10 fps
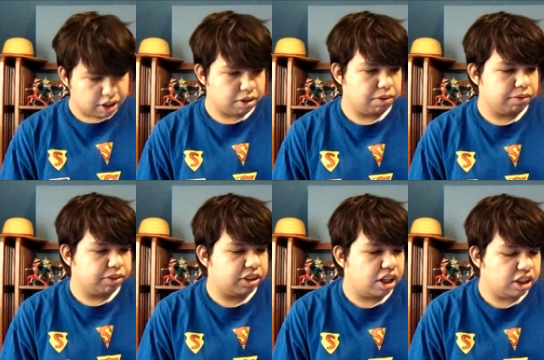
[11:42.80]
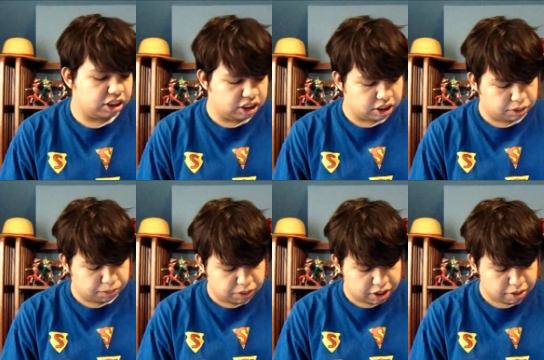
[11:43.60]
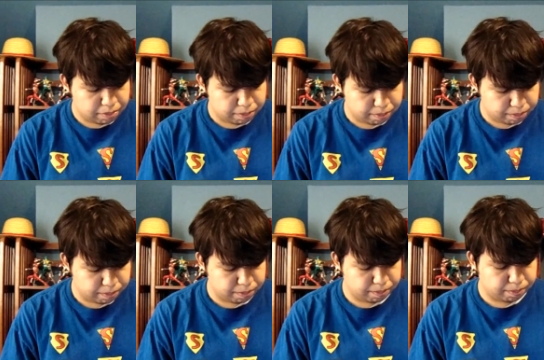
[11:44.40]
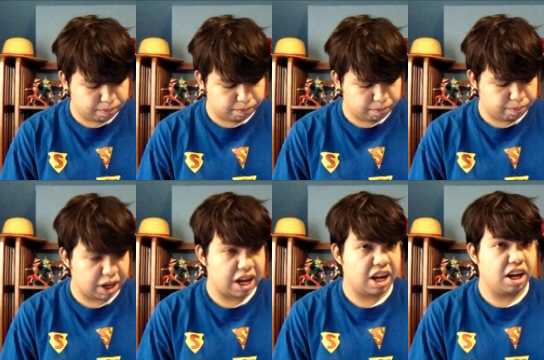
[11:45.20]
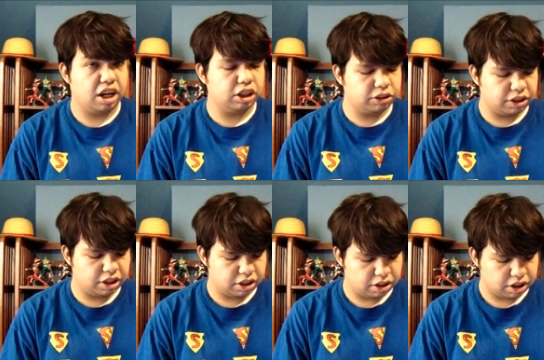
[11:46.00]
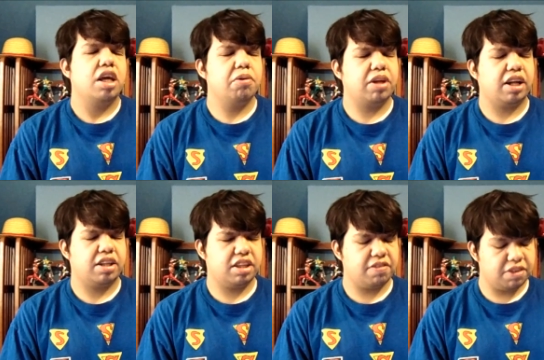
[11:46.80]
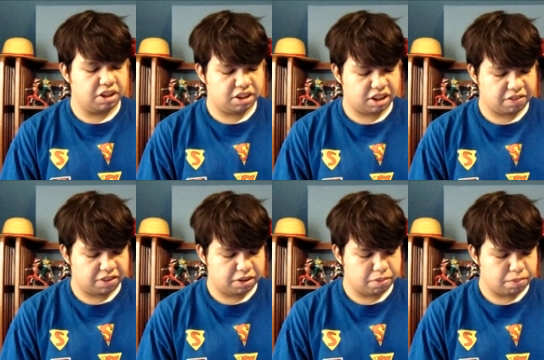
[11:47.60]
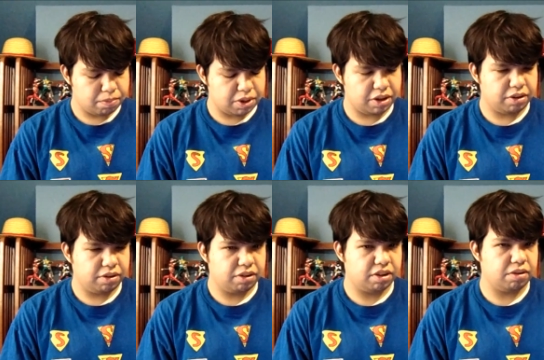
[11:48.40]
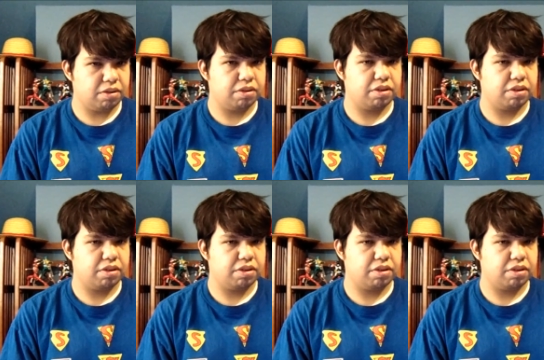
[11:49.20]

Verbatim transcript: so Sanji just went up by 100. He was at 77 mil. No.